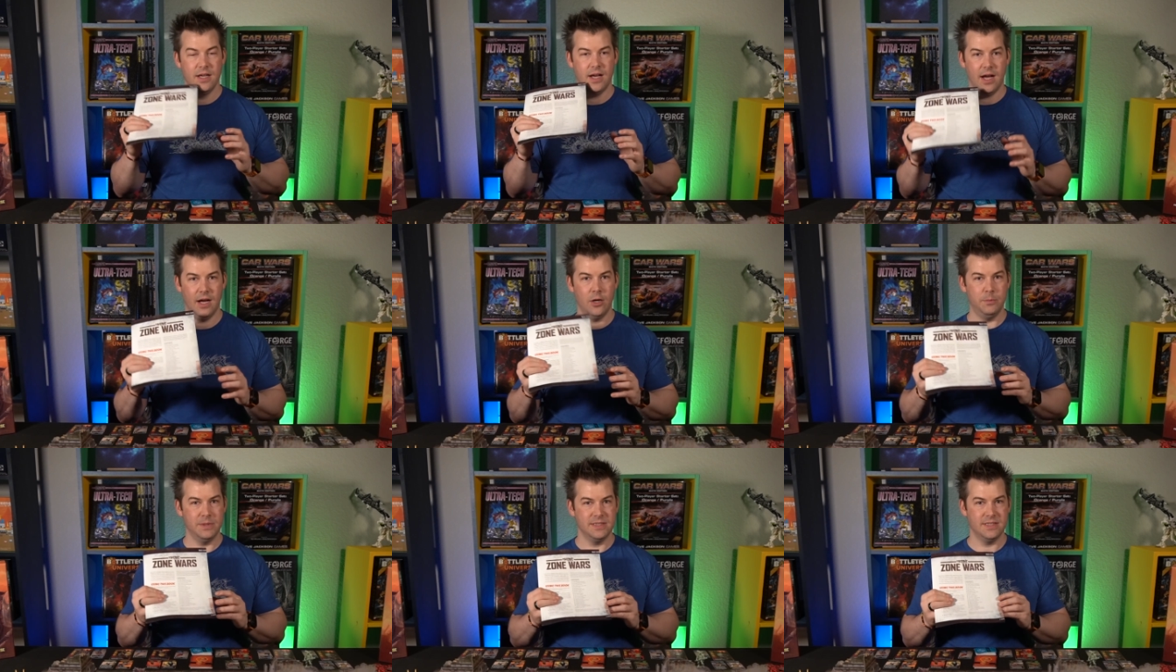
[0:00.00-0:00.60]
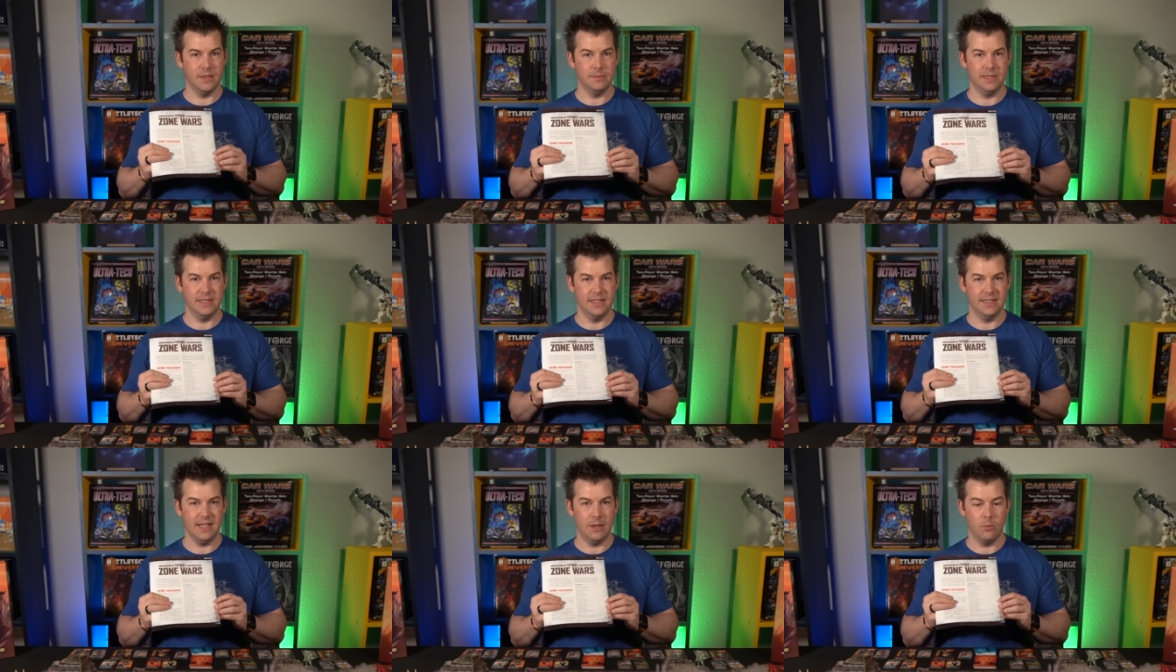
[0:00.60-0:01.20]
I hope it's something
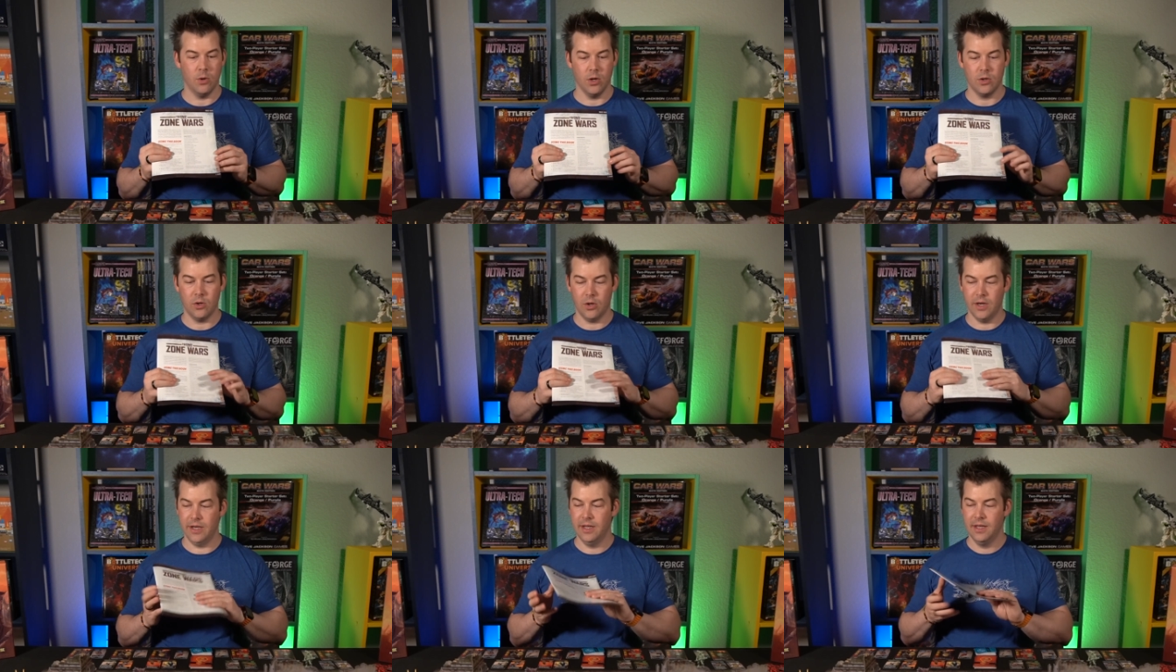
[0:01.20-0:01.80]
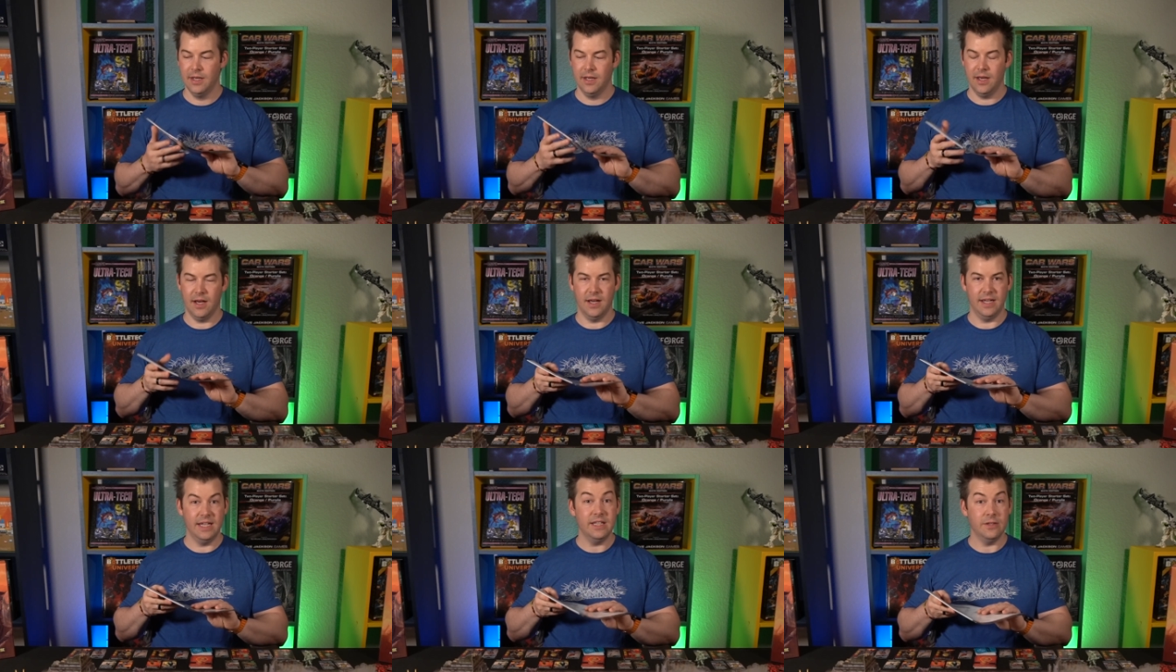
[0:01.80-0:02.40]
that they work on
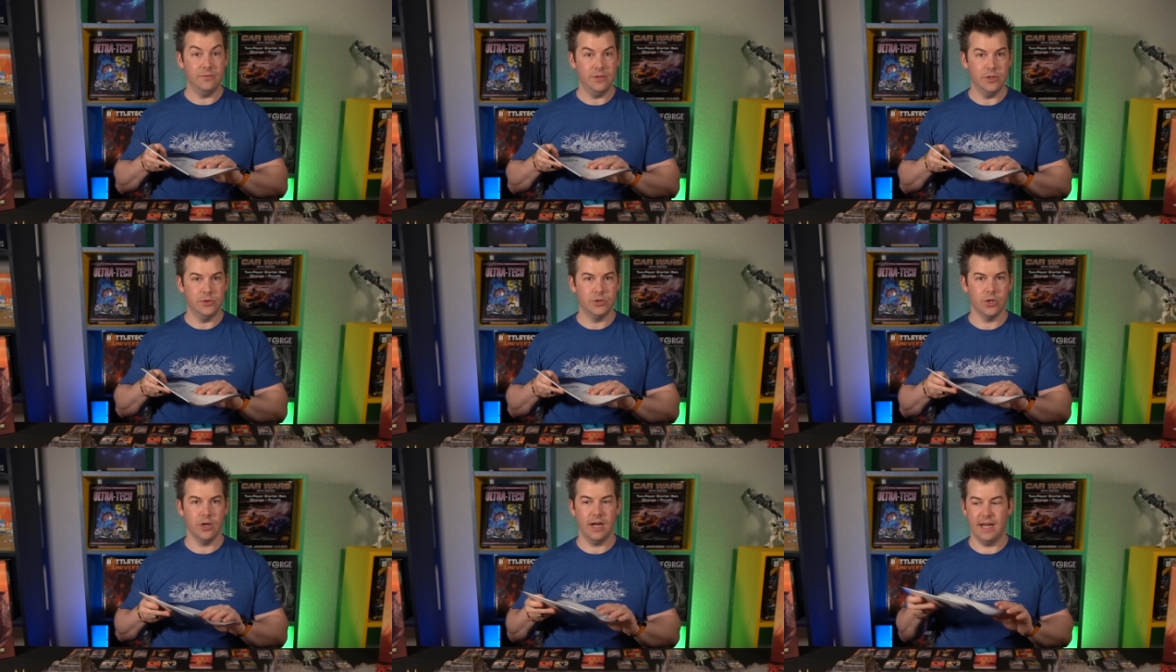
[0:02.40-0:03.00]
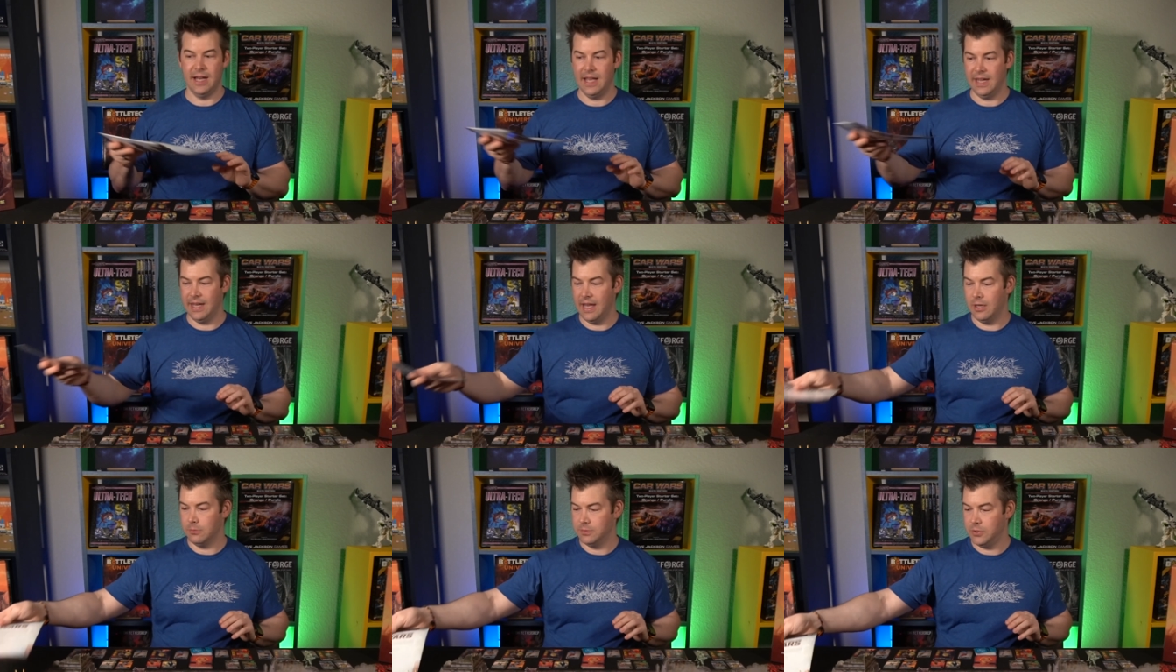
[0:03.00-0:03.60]
in the future and
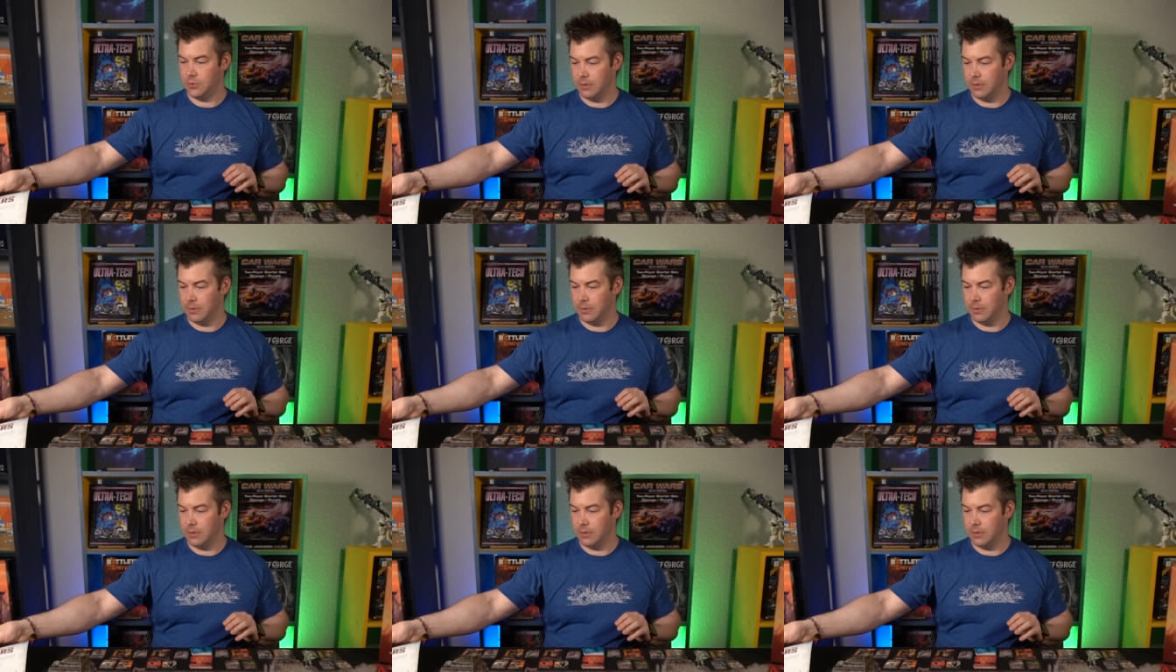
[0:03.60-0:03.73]
help to